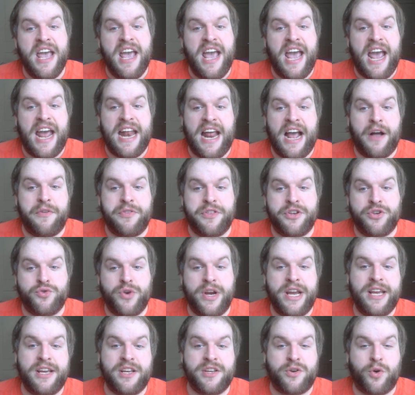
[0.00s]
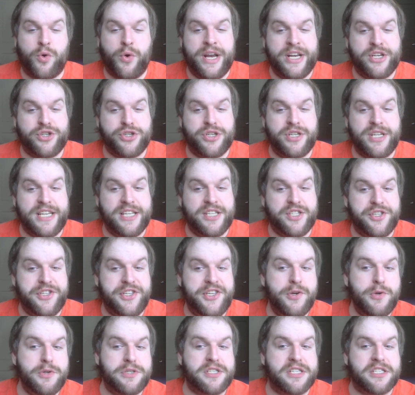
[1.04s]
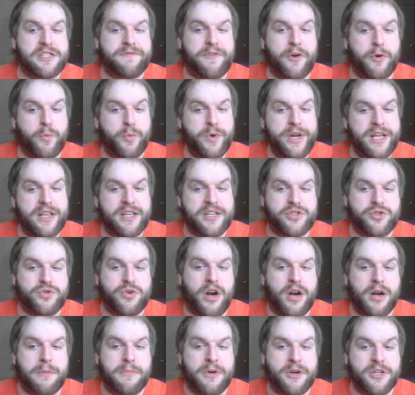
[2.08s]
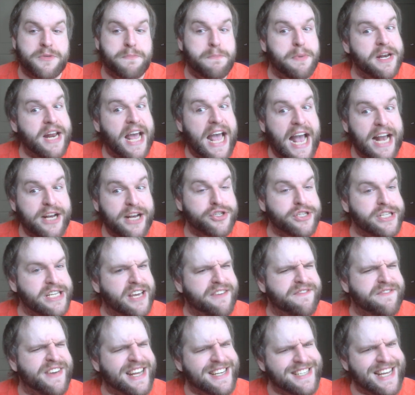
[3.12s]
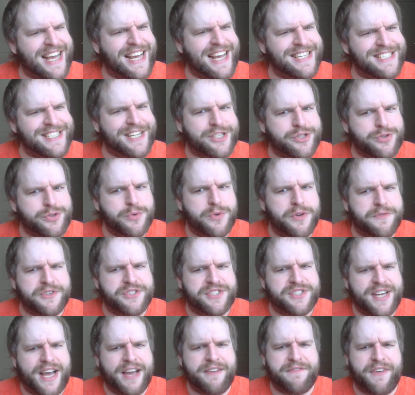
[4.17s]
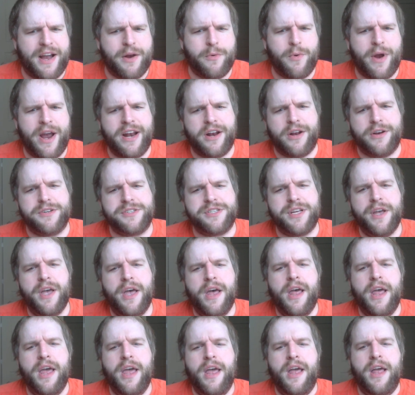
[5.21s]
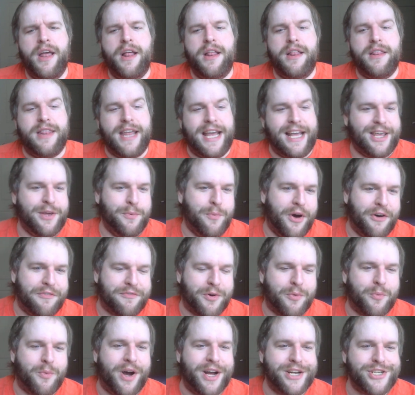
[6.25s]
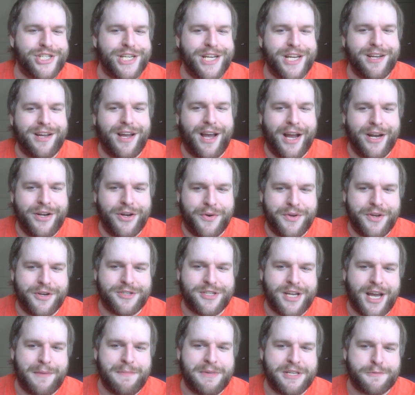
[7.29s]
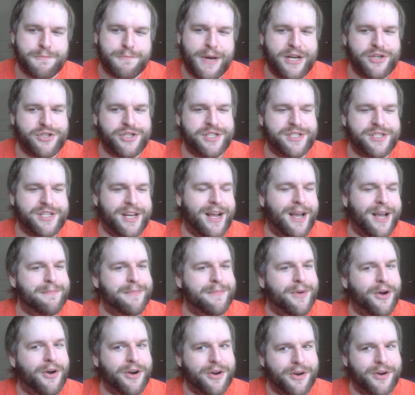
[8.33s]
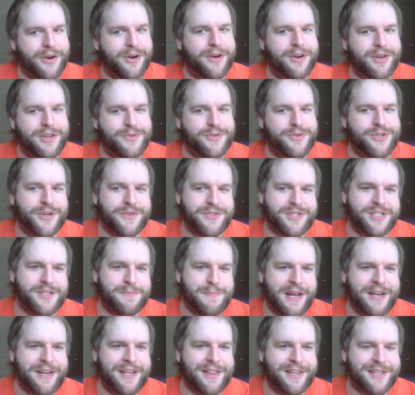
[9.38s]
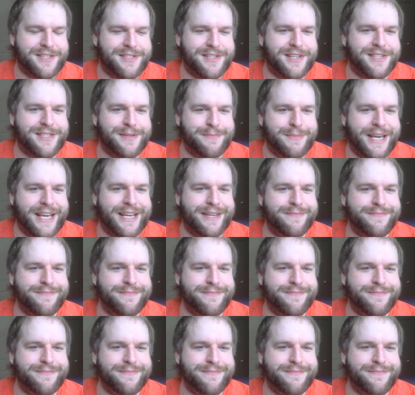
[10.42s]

and how the Drake equation is useless for real astronomers, but actually a fantastic tool for sci fi writers. Thank you all for watching. I know your time is precious, and I'm honored you chose to spend it listening to me.